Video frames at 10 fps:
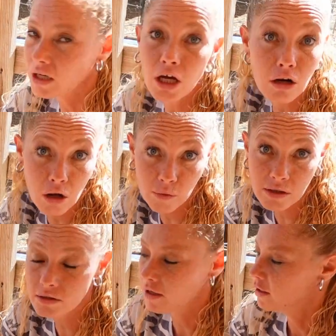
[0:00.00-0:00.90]
Not
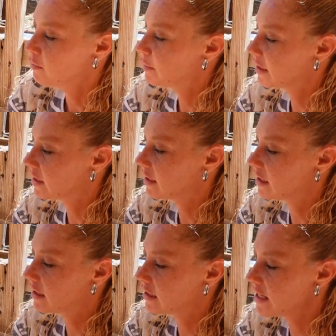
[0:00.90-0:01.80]
always, but
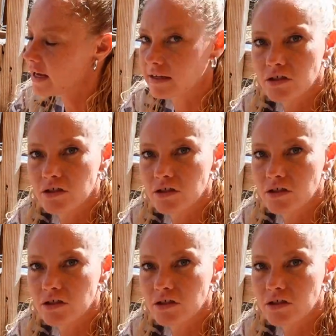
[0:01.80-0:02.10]
yeah,